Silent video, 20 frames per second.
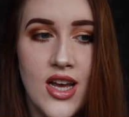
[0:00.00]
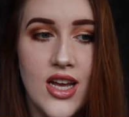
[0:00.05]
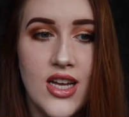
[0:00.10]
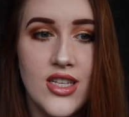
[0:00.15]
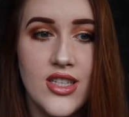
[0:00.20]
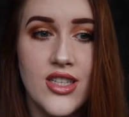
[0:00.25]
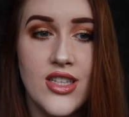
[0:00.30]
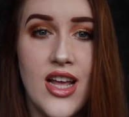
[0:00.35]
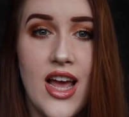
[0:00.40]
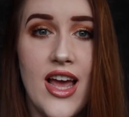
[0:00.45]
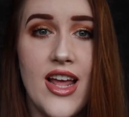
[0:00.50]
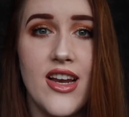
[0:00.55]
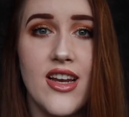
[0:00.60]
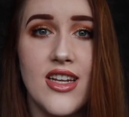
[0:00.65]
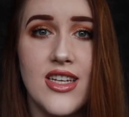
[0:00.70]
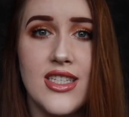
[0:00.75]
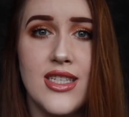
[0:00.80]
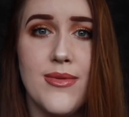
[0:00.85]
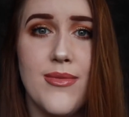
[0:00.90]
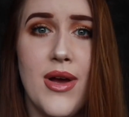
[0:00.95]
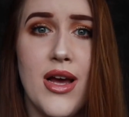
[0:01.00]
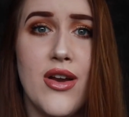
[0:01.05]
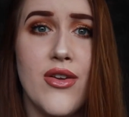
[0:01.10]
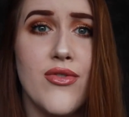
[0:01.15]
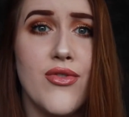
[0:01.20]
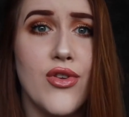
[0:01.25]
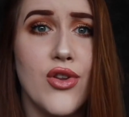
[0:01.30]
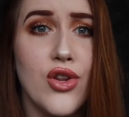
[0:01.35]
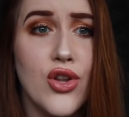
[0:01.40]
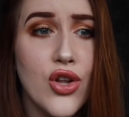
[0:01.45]
and an endless amount
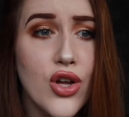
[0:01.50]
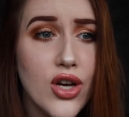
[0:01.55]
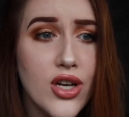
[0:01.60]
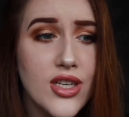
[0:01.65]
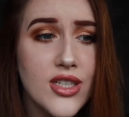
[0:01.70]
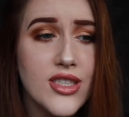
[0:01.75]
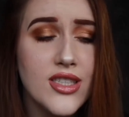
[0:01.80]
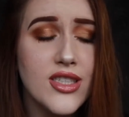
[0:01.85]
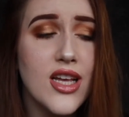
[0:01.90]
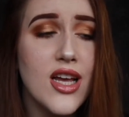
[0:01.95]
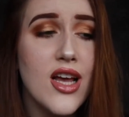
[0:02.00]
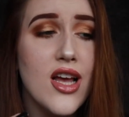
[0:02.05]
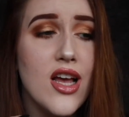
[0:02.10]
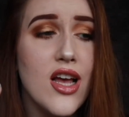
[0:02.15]
of looks,